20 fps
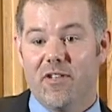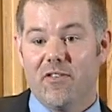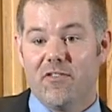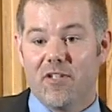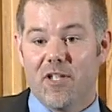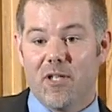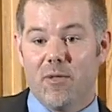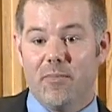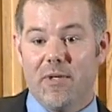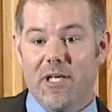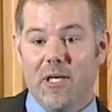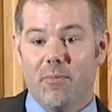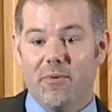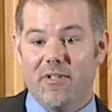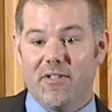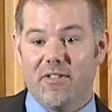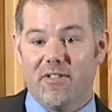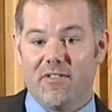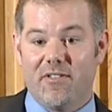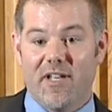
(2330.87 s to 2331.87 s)
It's going to be able
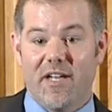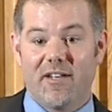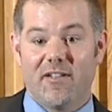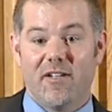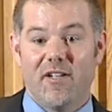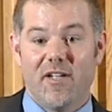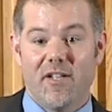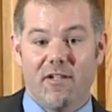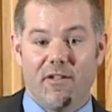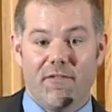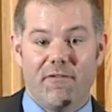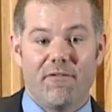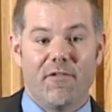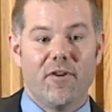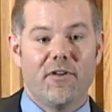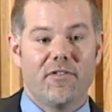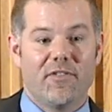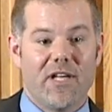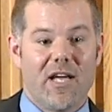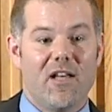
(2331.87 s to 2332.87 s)
to detect the
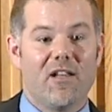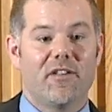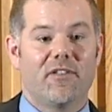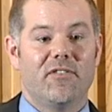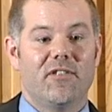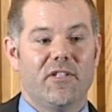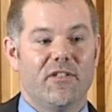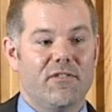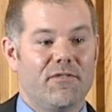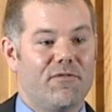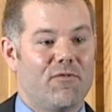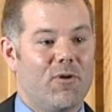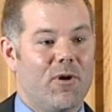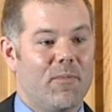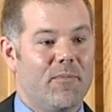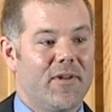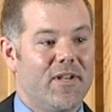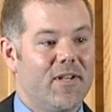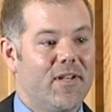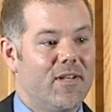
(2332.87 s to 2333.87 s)
first galaxy that
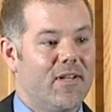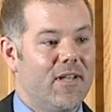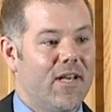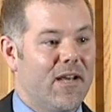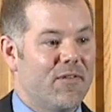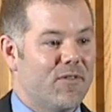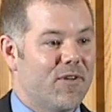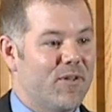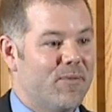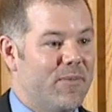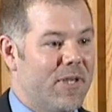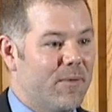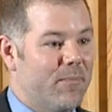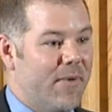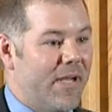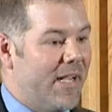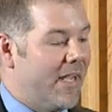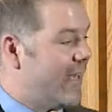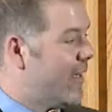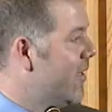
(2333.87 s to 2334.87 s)
formed after the Big
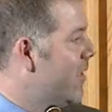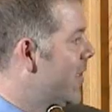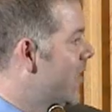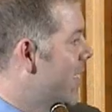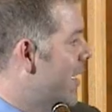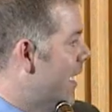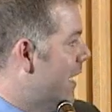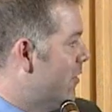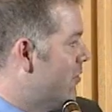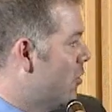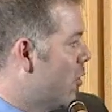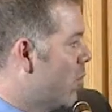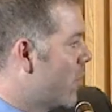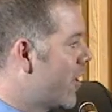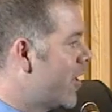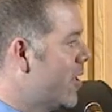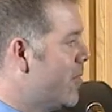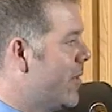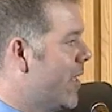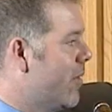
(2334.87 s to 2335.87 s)
Bang. And so
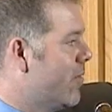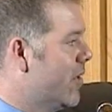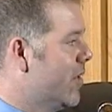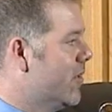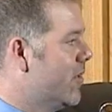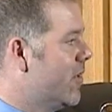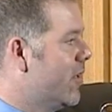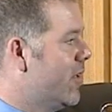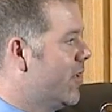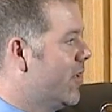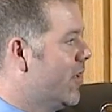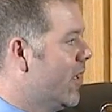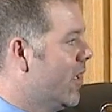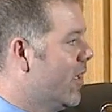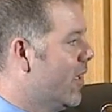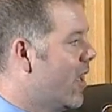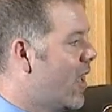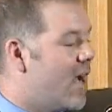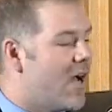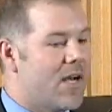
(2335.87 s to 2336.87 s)
we're going to be able to learn a
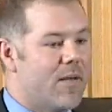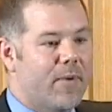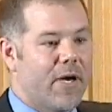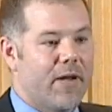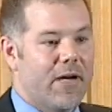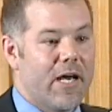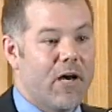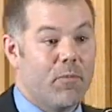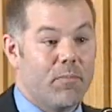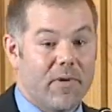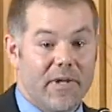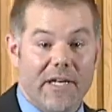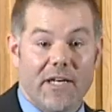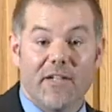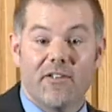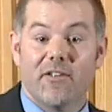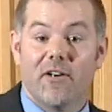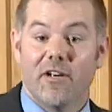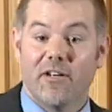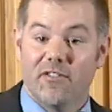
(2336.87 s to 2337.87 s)
lot about how
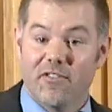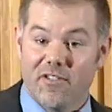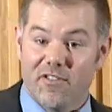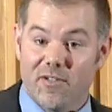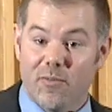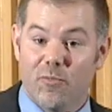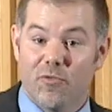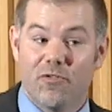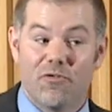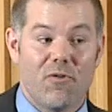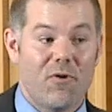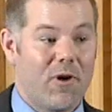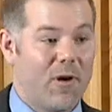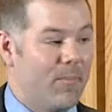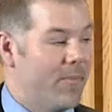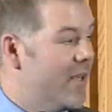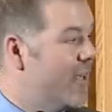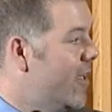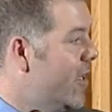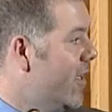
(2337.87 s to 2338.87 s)
planetary systems
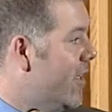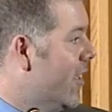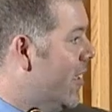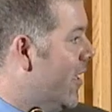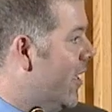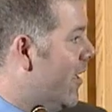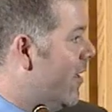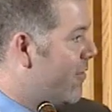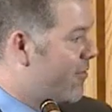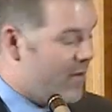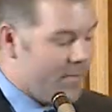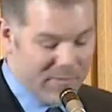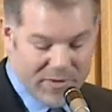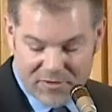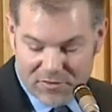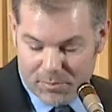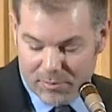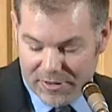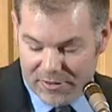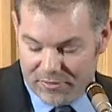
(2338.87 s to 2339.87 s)
form from
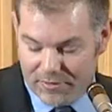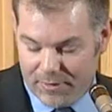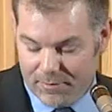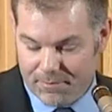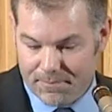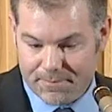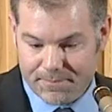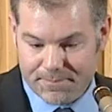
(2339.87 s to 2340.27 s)
this mission.